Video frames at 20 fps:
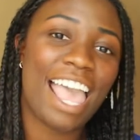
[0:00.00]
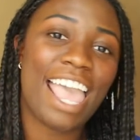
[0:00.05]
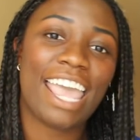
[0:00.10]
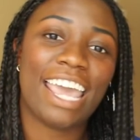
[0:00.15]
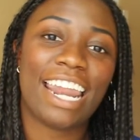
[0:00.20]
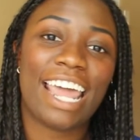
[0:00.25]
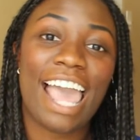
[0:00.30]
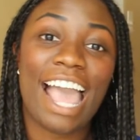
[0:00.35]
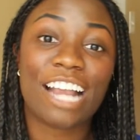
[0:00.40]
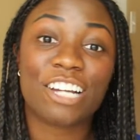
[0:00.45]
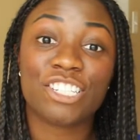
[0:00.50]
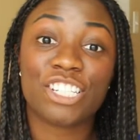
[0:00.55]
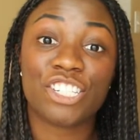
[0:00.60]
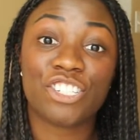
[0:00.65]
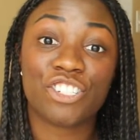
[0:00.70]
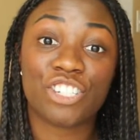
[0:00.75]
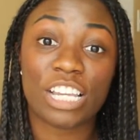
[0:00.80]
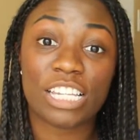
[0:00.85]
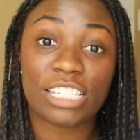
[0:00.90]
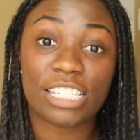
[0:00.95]
And I
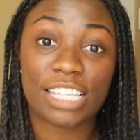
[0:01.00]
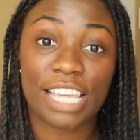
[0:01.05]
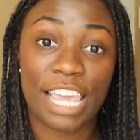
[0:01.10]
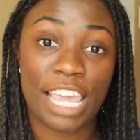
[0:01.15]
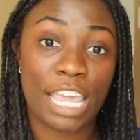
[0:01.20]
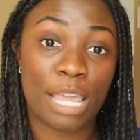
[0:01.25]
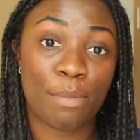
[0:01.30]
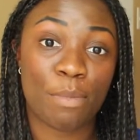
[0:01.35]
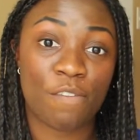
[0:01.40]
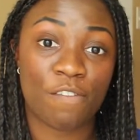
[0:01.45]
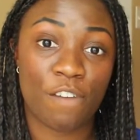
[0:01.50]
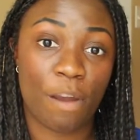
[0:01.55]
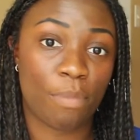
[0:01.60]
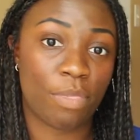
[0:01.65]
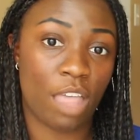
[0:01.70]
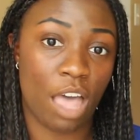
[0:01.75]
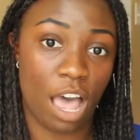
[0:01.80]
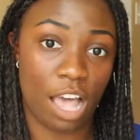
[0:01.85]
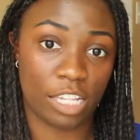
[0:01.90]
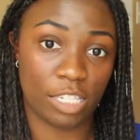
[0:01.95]
actually just came
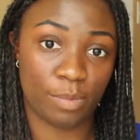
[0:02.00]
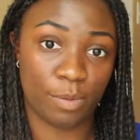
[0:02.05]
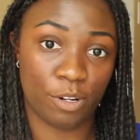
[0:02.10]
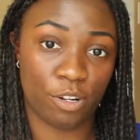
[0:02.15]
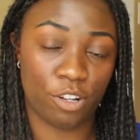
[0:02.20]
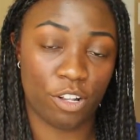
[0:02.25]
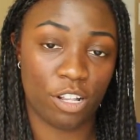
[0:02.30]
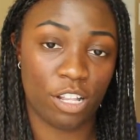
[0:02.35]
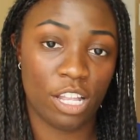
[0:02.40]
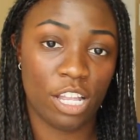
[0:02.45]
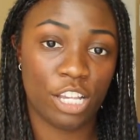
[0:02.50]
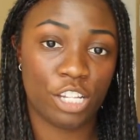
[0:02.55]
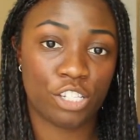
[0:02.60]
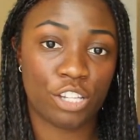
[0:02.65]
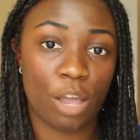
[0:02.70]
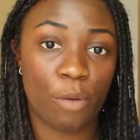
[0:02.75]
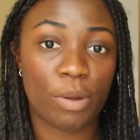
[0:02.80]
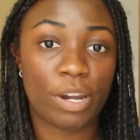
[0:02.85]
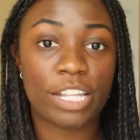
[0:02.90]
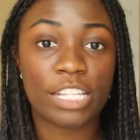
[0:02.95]
from the hospital.
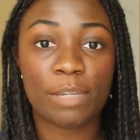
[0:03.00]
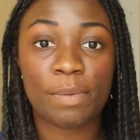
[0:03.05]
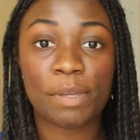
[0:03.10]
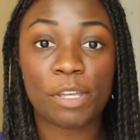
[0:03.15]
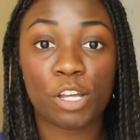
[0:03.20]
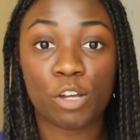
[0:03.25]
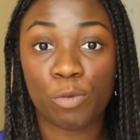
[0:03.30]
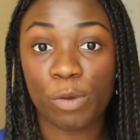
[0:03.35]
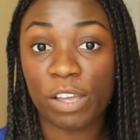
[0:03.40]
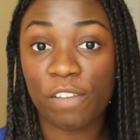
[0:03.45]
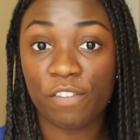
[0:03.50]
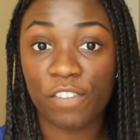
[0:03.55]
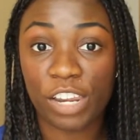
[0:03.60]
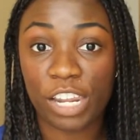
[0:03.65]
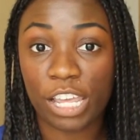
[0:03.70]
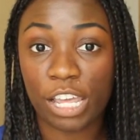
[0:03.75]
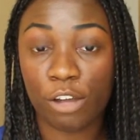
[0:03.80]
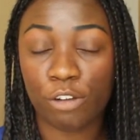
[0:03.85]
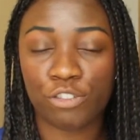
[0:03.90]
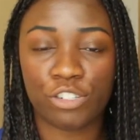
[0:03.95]
So I wanted to make a quick
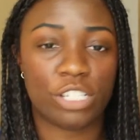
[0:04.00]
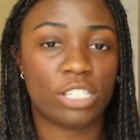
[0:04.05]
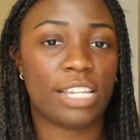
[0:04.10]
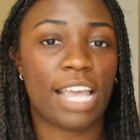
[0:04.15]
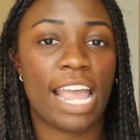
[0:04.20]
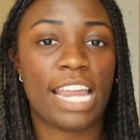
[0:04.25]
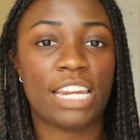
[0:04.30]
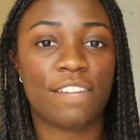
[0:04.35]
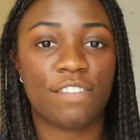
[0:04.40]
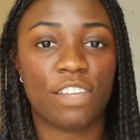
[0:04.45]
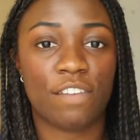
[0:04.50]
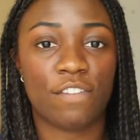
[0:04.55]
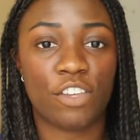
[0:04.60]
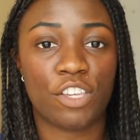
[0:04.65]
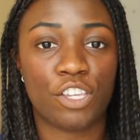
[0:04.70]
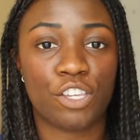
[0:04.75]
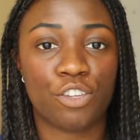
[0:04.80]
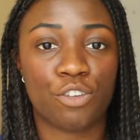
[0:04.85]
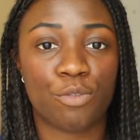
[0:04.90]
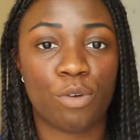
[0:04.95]
video just kind of
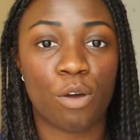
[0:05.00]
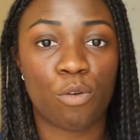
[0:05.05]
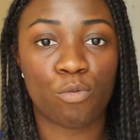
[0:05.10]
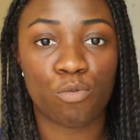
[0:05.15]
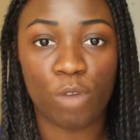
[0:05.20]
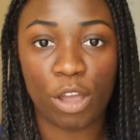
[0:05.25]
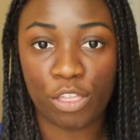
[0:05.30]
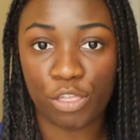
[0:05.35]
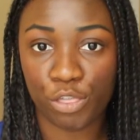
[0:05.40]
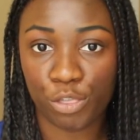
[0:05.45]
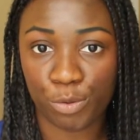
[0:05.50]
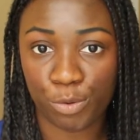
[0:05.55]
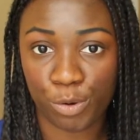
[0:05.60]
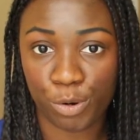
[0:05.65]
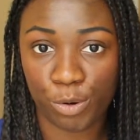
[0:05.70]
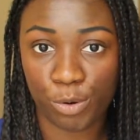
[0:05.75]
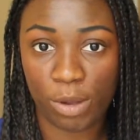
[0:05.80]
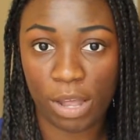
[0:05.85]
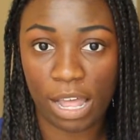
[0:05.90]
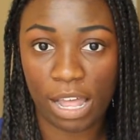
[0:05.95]
giving you a run
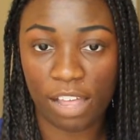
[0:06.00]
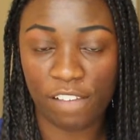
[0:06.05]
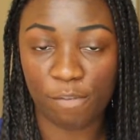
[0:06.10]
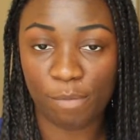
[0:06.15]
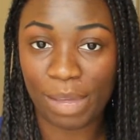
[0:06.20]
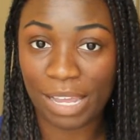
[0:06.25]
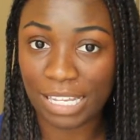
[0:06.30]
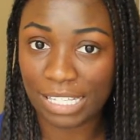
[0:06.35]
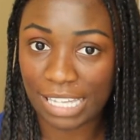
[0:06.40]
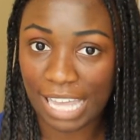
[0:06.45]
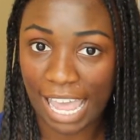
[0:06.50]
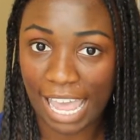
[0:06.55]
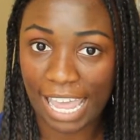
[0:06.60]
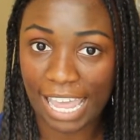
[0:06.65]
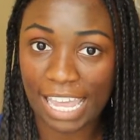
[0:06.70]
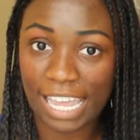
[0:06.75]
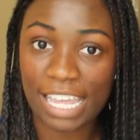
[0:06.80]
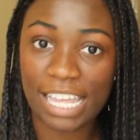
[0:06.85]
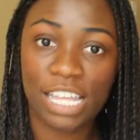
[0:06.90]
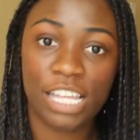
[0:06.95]
through of my
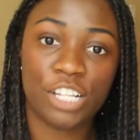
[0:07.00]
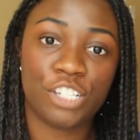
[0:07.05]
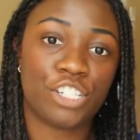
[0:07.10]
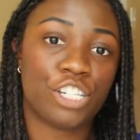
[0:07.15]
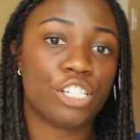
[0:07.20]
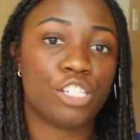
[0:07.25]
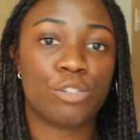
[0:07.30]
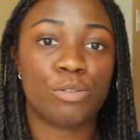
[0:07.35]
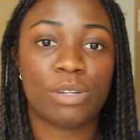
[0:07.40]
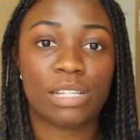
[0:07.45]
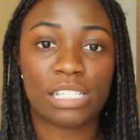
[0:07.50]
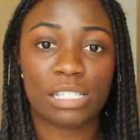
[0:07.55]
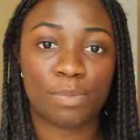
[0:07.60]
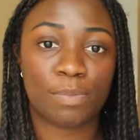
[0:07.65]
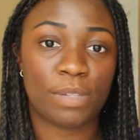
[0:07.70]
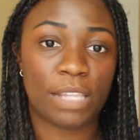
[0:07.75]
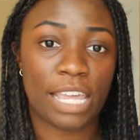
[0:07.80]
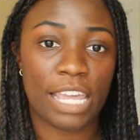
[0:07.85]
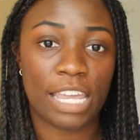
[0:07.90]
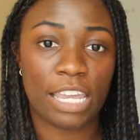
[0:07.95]
day just to
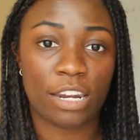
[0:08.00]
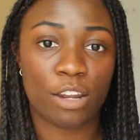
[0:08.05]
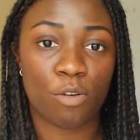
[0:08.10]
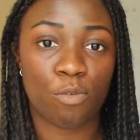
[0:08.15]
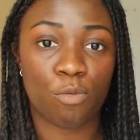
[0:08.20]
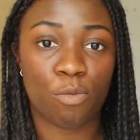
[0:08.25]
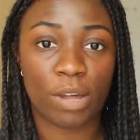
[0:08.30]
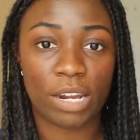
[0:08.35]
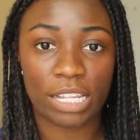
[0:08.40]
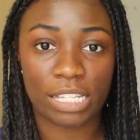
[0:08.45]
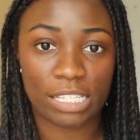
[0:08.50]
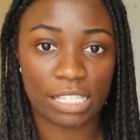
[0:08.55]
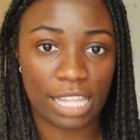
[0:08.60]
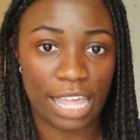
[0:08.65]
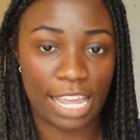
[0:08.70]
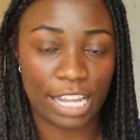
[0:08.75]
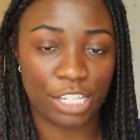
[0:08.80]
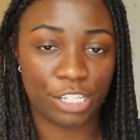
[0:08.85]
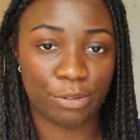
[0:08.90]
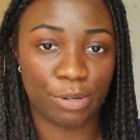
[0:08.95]
explain what it's
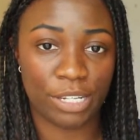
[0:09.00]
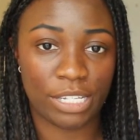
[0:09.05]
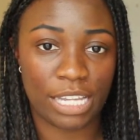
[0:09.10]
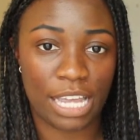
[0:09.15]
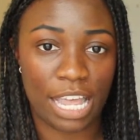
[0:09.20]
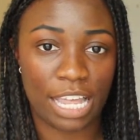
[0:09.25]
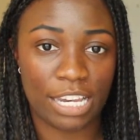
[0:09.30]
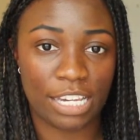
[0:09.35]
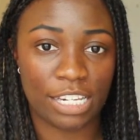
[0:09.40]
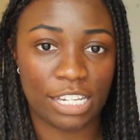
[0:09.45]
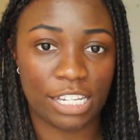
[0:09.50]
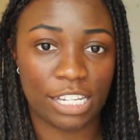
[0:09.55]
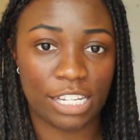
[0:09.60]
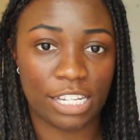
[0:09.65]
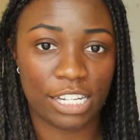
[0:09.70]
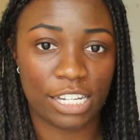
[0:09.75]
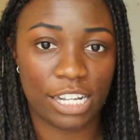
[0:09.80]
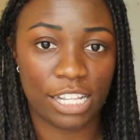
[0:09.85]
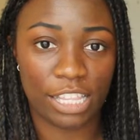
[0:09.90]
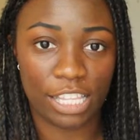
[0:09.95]
like to attend
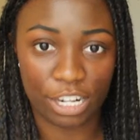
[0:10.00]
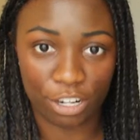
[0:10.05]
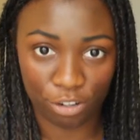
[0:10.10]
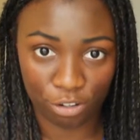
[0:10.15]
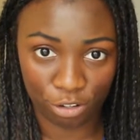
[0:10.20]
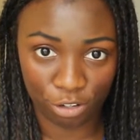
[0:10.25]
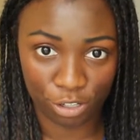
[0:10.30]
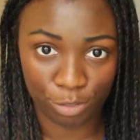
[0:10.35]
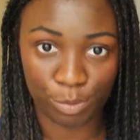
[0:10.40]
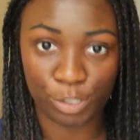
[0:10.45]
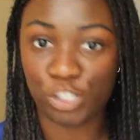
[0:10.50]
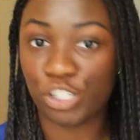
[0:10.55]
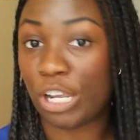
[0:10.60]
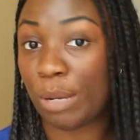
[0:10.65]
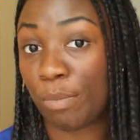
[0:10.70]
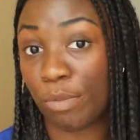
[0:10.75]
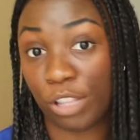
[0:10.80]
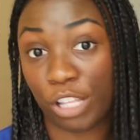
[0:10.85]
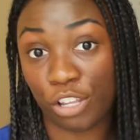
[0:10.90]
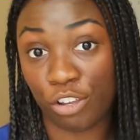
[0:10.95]
clinicals with
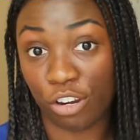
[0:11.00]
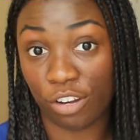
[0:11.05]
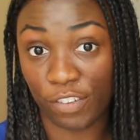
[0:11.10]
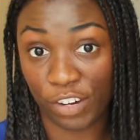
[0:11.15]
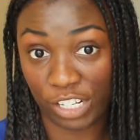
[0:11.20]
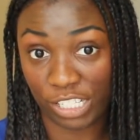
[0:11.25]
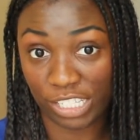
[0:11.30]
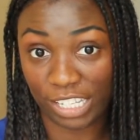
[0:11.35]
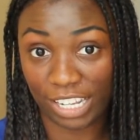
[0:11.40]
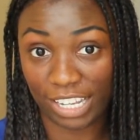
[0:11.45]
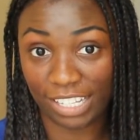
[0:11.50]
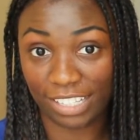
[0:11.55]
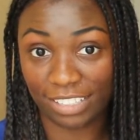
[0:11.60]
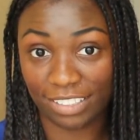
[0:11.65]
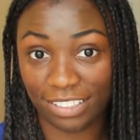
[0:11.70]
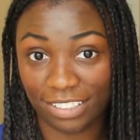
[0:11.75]
Chamberlain University.